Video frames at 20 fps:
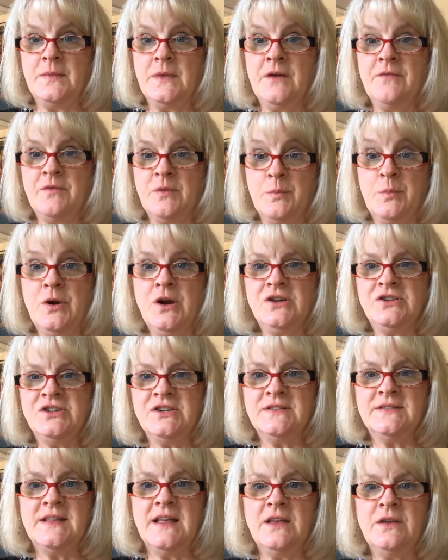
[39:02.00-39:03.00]
of the
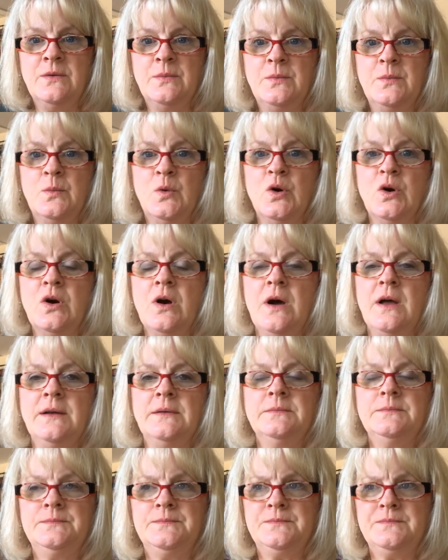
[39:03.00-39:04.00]
projects that you work
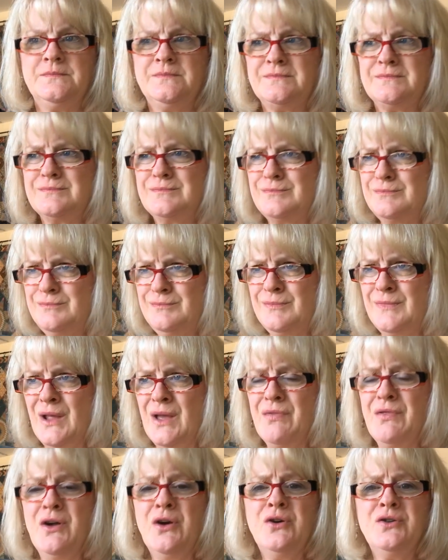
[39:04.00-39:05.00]
on.
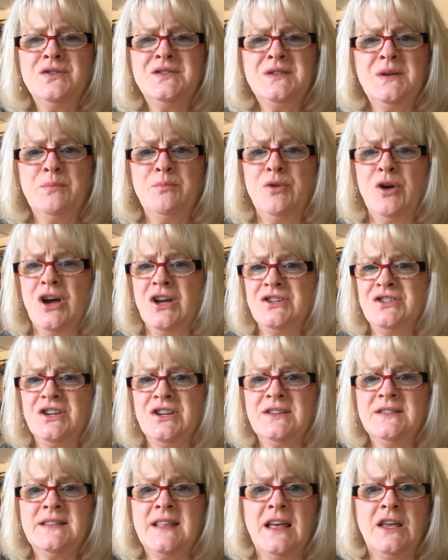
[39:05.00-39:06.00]
There are some
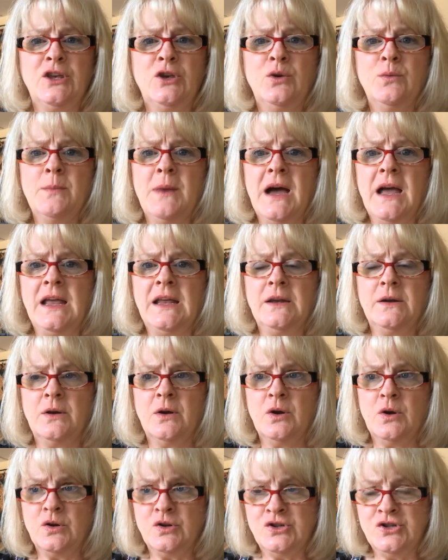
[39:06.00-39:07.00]
projects that you might
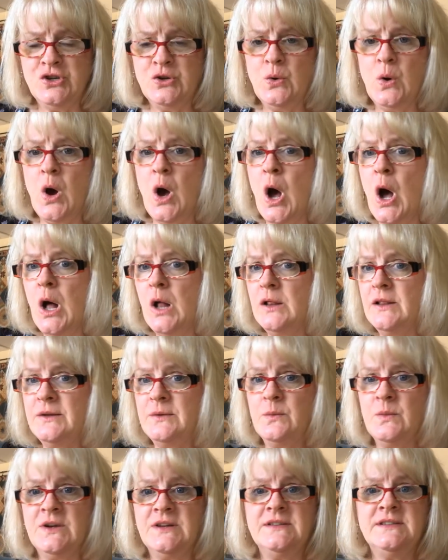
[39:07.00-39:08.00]
do all
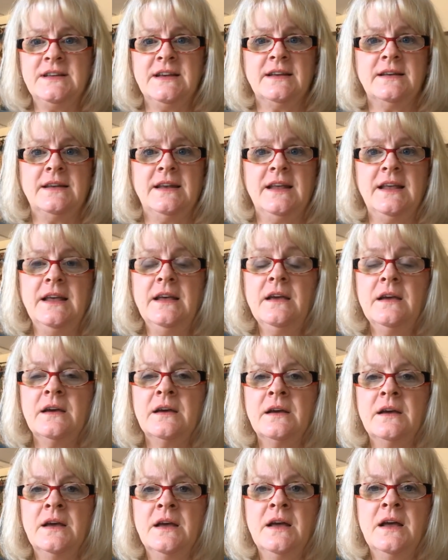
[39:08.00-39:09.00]
in one
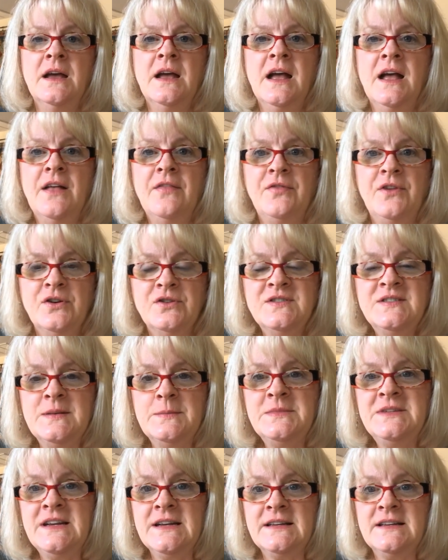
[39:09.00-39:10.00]
technique. There are
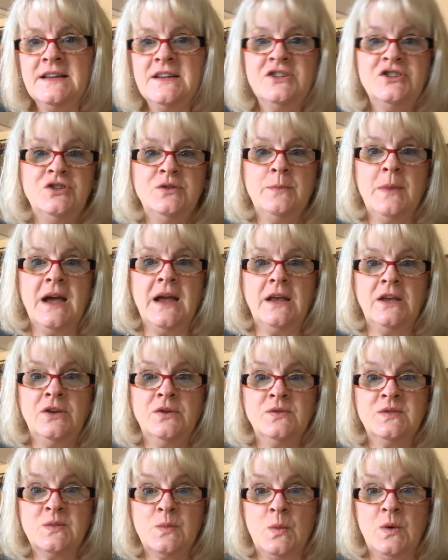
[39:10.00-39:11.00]
some techniques you might
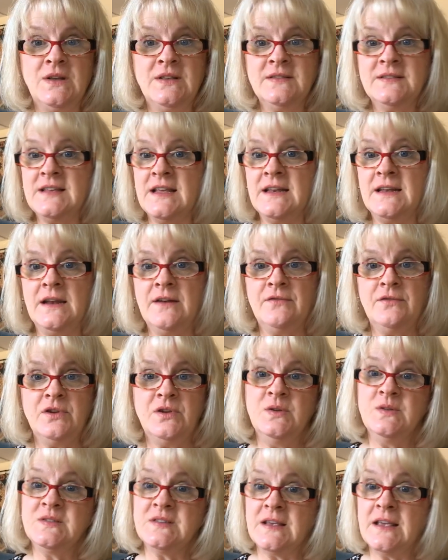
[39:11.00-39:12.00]
use once and never
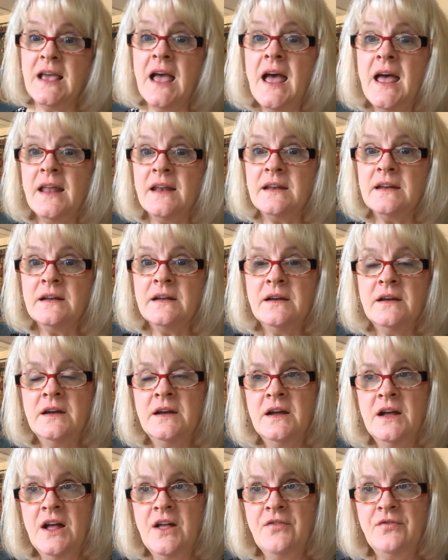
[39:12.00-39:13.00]
use again.
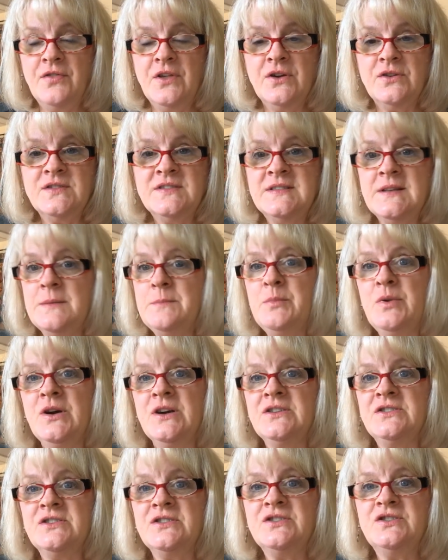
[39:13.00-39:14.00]
There are some
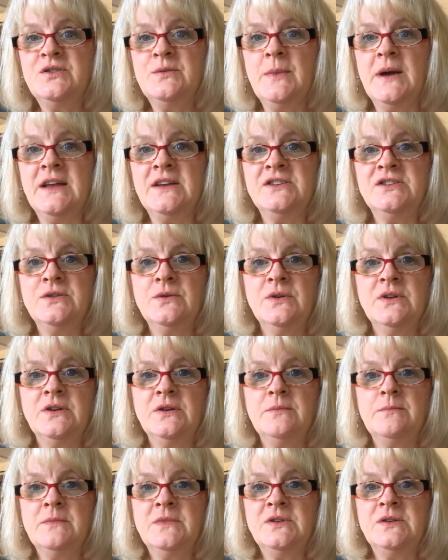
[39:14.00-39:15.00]
projects you might do
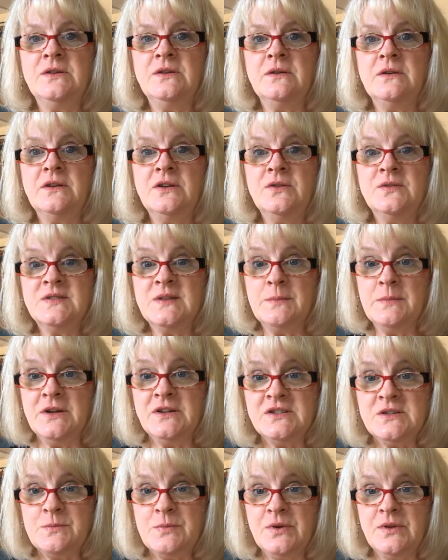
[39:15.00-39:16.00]
and use a
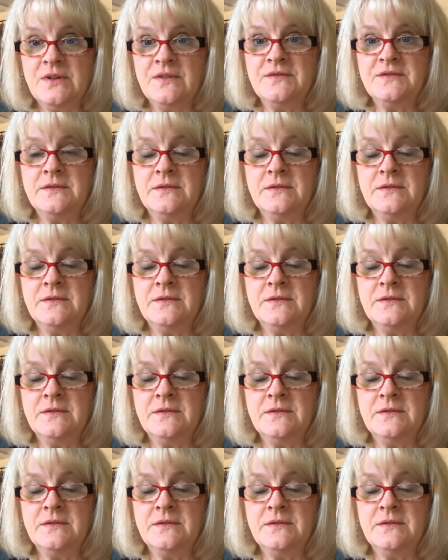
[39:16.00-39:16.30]
multiple